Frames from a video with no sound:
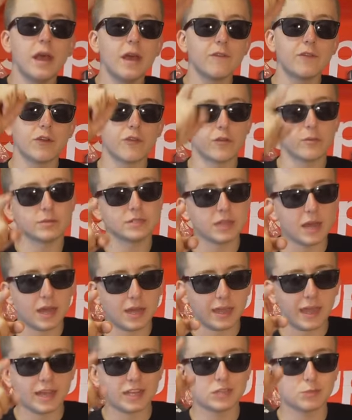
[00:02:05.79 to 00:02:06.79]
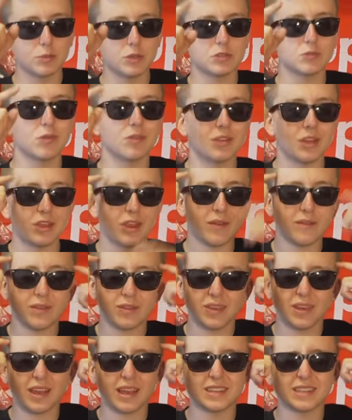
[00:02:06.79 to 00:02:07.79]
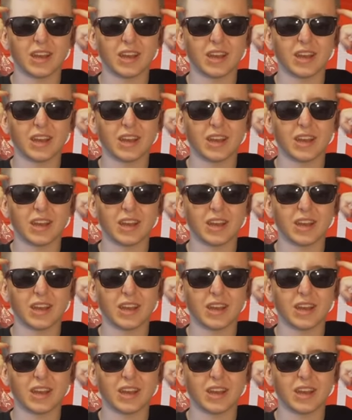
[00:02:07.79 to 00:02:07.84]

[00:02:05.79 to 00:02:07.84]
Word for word: If you're from StockX, please rethink everything.